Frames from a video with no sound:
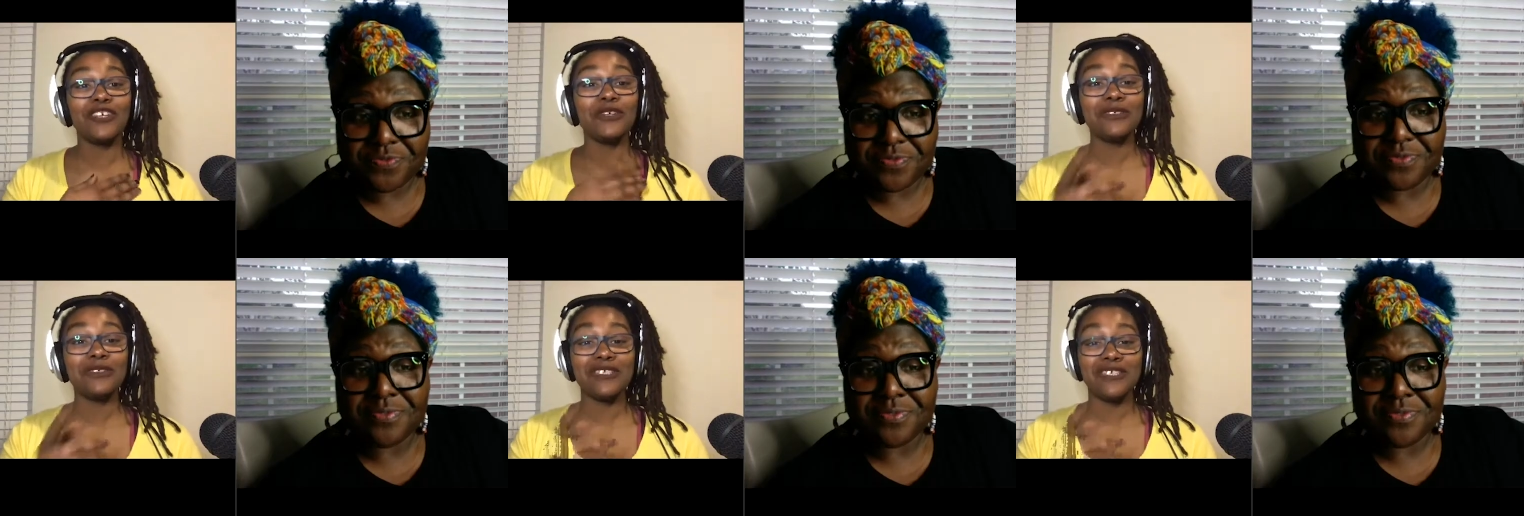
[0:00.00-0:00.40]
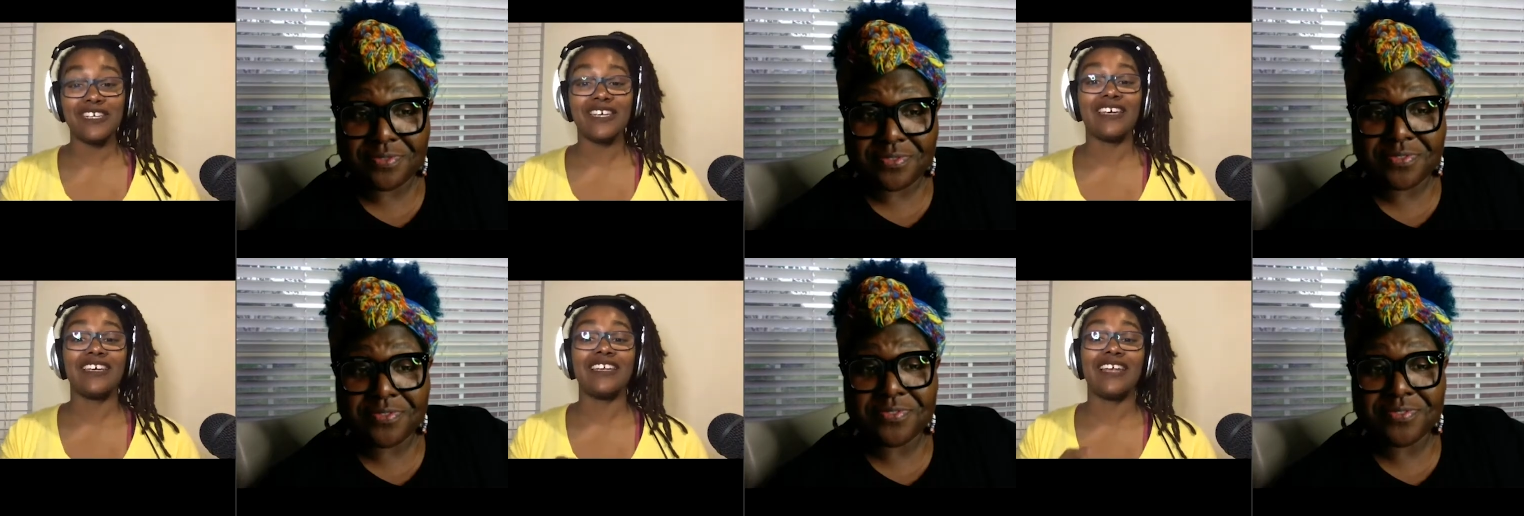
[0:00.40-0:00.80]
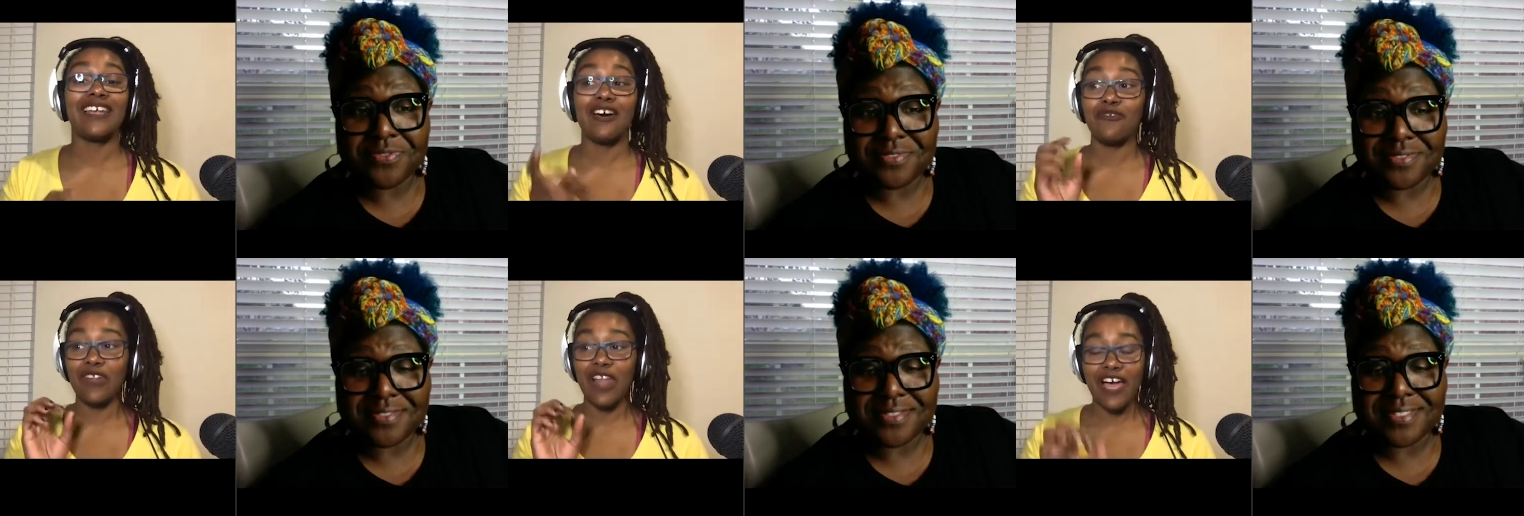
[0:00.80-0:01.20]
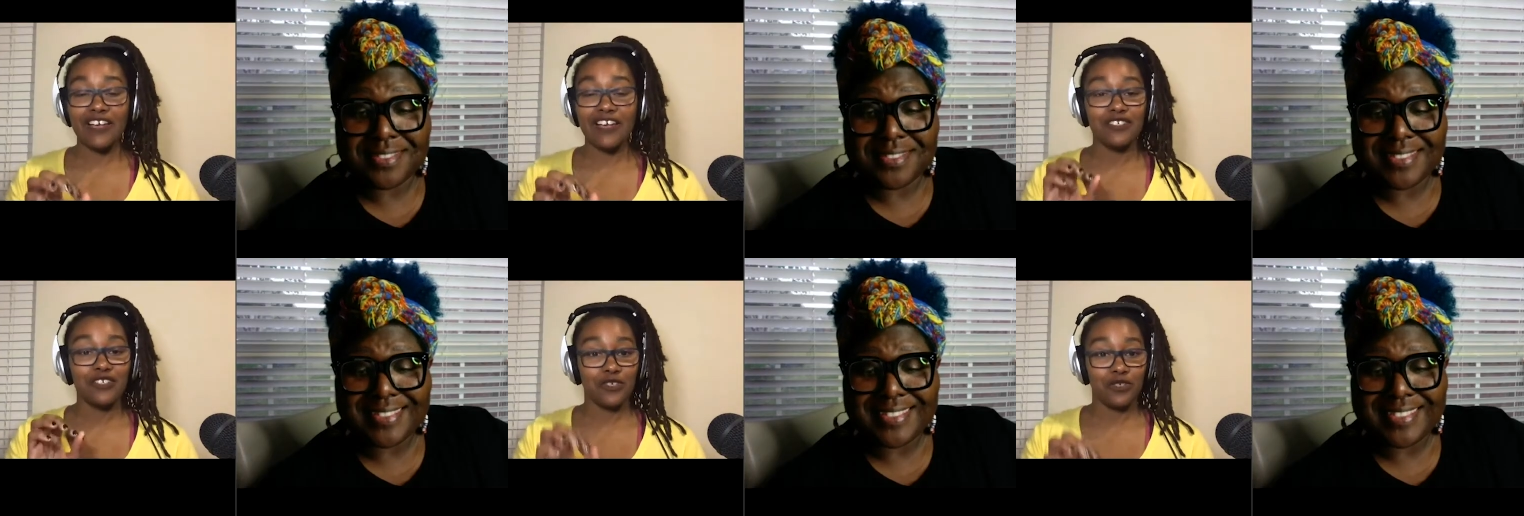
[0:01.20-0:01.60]
Speaker 1: you did a
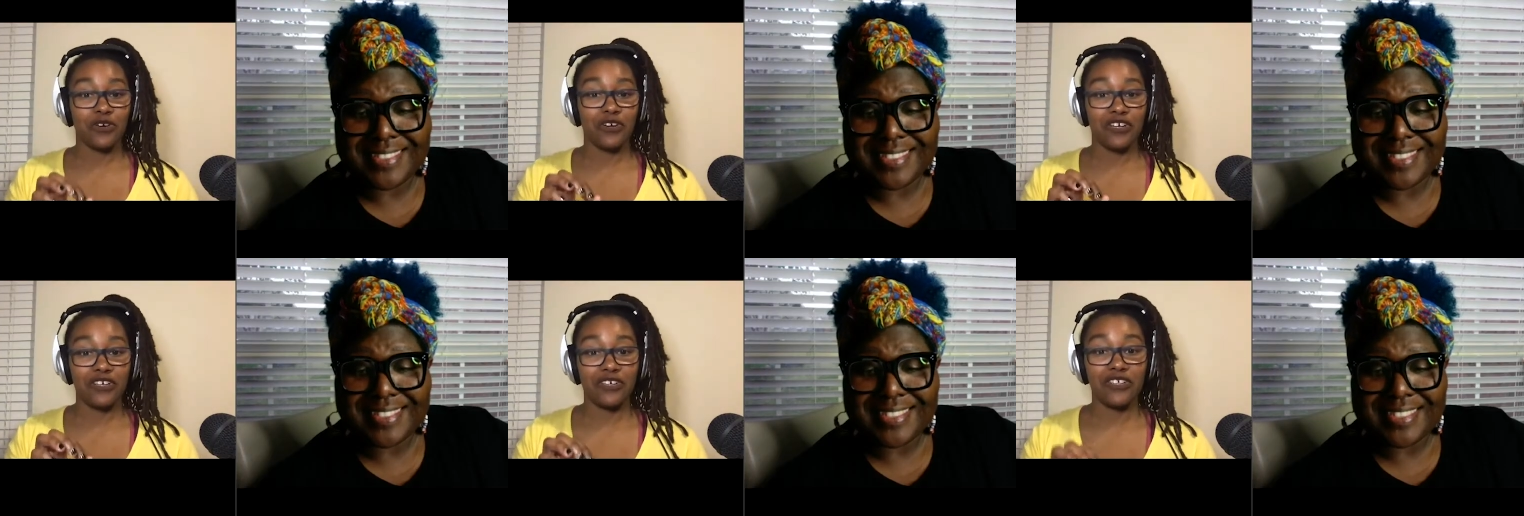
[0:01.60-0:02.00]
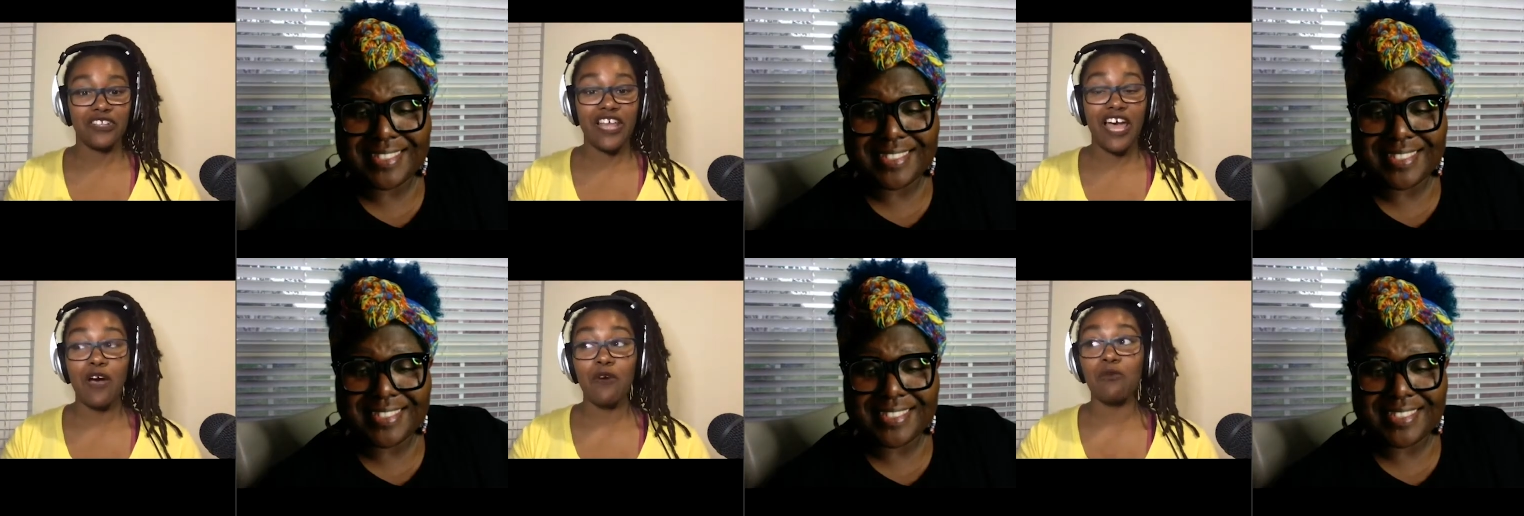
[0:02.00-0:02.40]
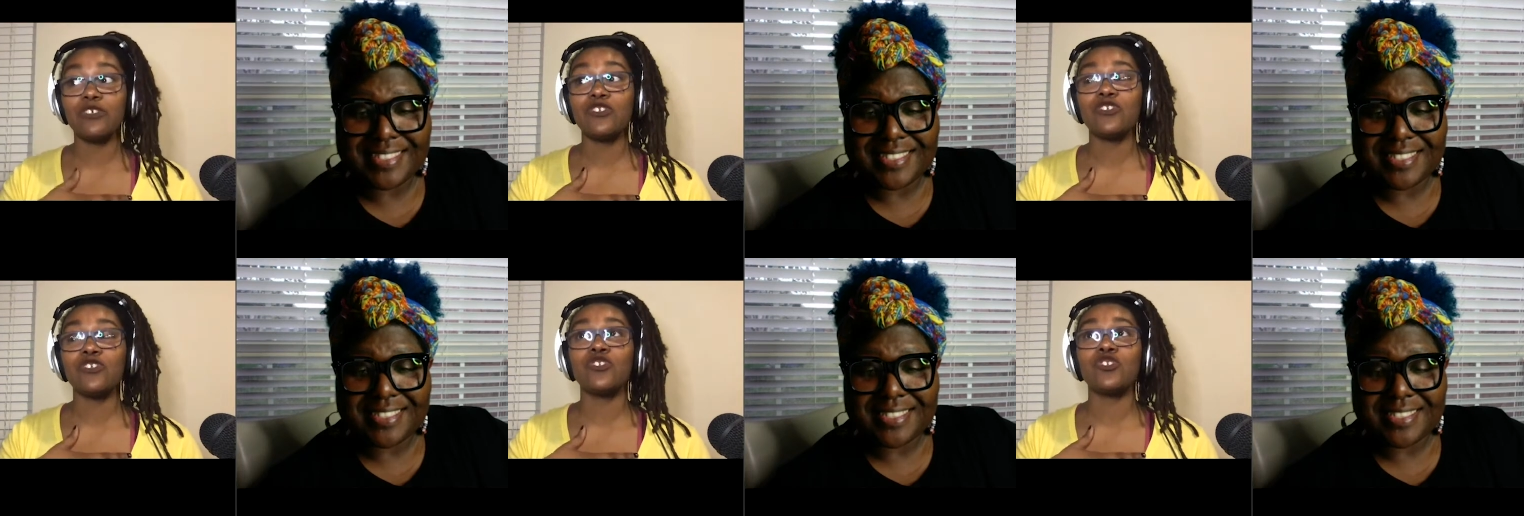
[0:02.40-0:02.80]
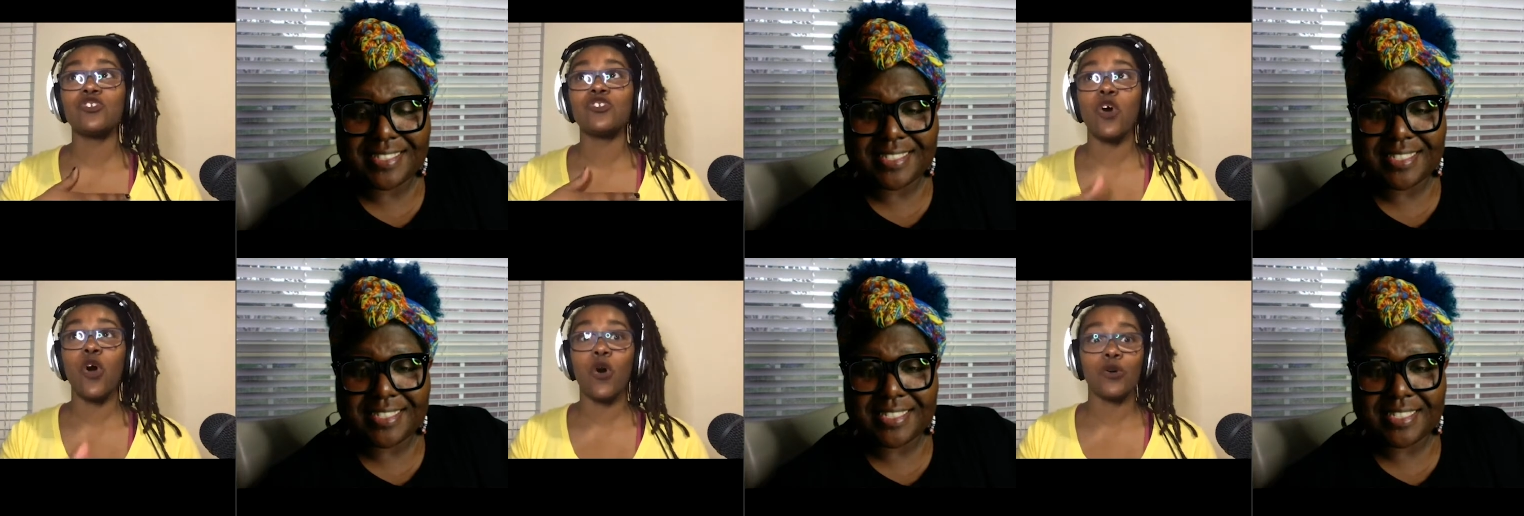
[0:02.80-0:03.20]
flash tutorial that was
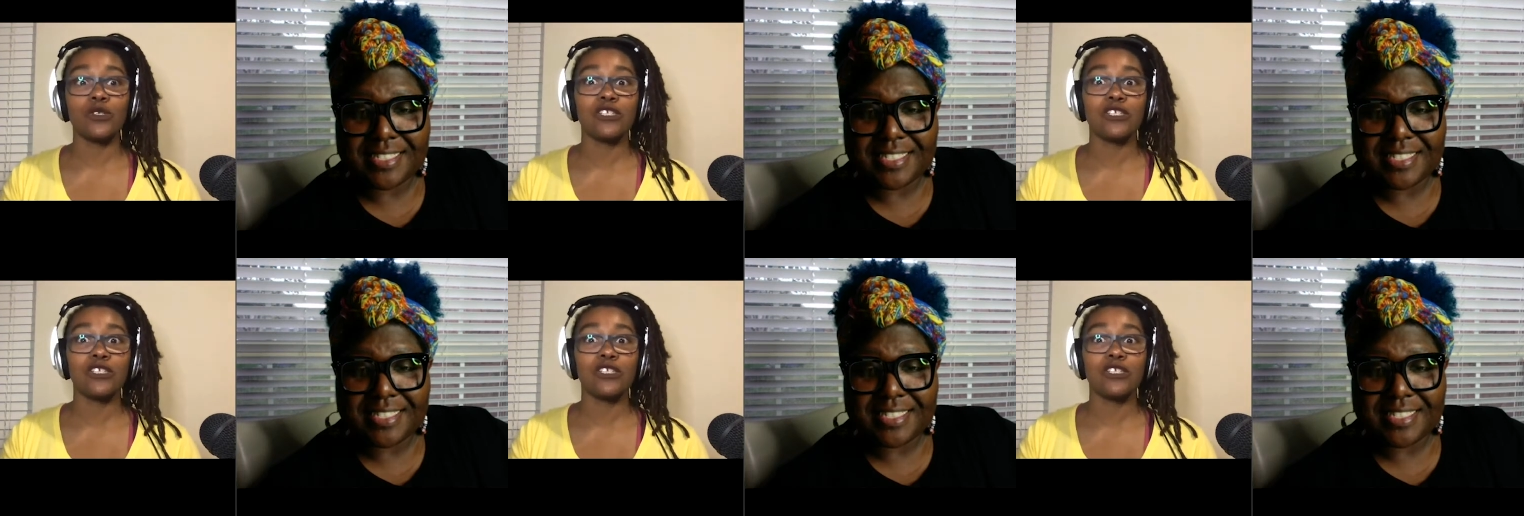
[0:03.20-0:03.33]
so